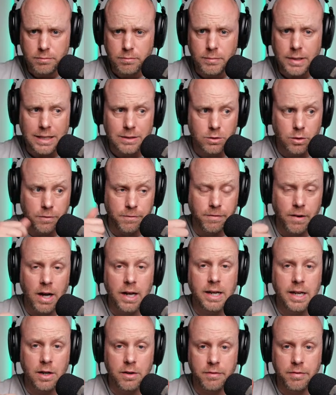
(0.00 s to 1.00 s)
So
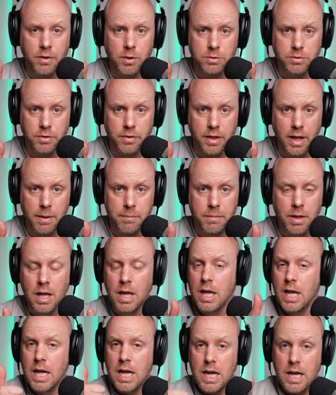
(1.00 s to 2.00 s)
find out if those are them.
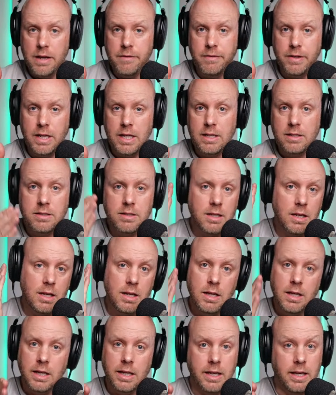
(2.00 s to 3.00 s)
If it is,
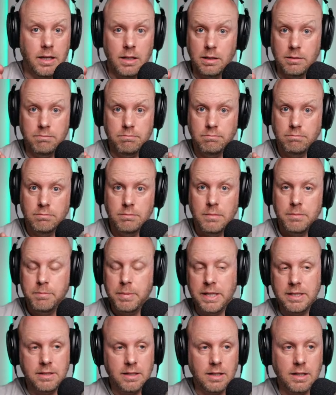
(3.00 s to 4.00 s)
kill them,
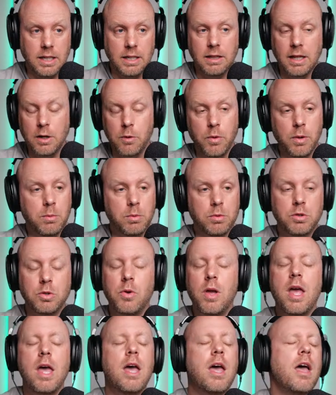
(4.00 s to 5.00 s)
basically. Like, we will do
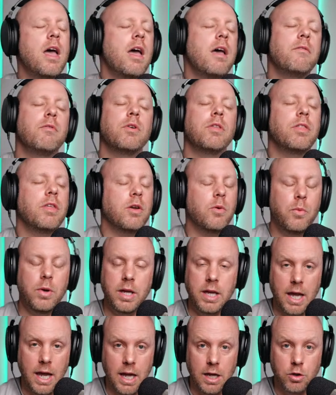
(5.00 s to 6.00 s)
everything we
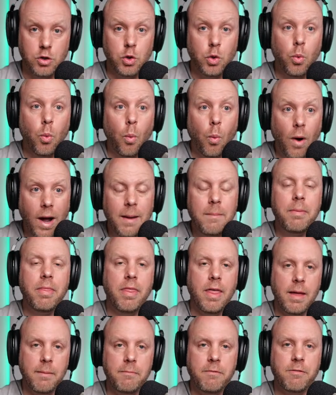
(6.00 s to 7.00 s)
can to wipe
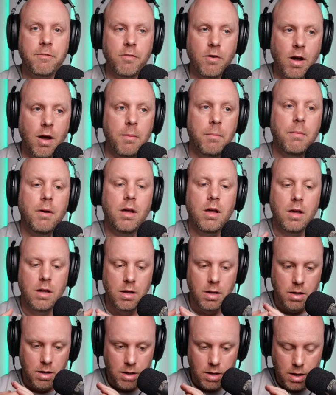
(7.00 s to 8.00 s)
them from
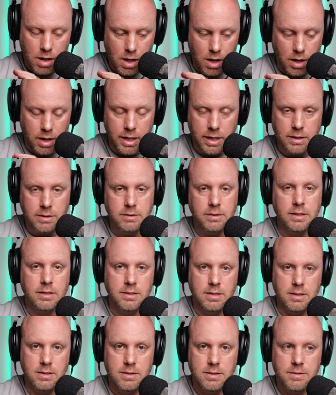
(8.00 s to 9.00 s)

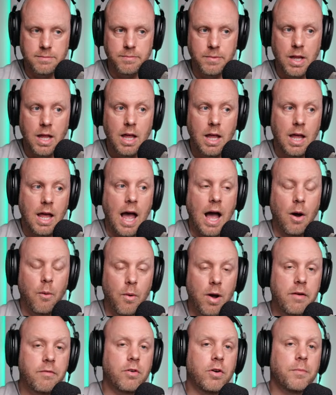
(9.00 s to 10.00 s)
existence.
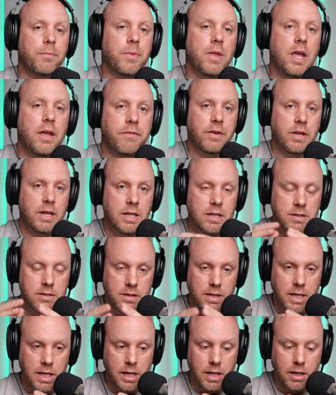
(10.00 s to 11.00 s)
However, if is
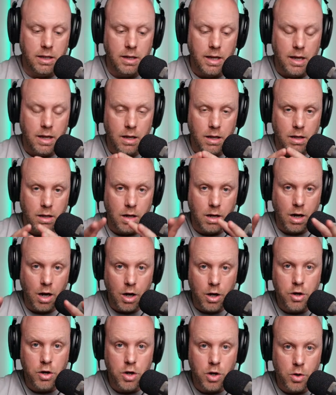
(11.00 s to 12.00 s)
the
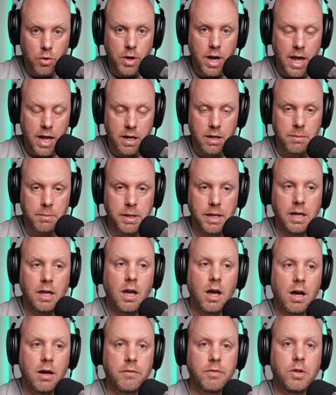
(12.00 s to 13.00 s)
unknown enemy
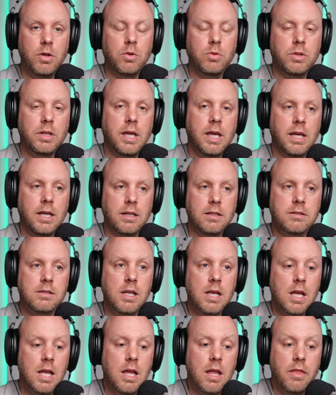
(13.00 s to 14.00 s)
of the Old Kings,
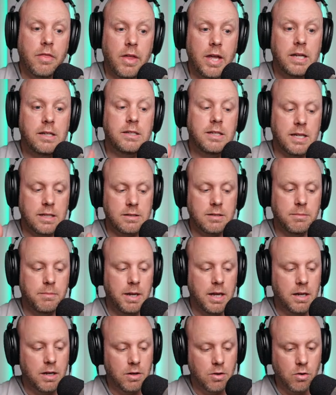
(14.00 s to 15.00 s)
they
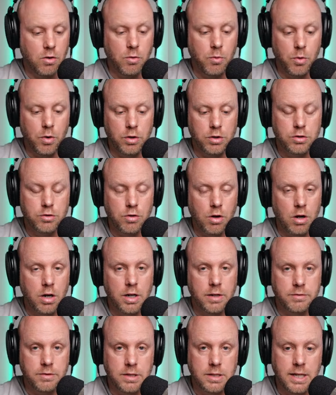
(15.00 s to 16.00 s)
decimated or were strong
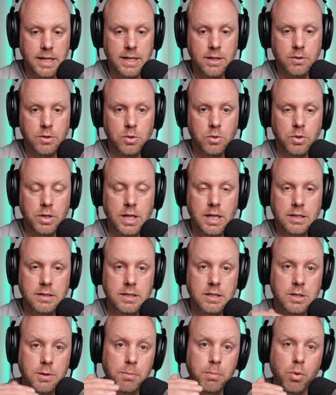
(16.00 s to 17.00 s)
enough to take out the Old Kings,
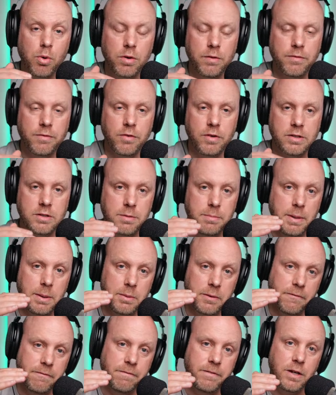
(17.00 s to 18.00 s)
it's important for us to be able
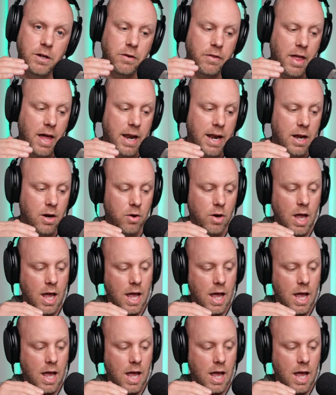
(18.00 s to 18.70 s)
to figure that out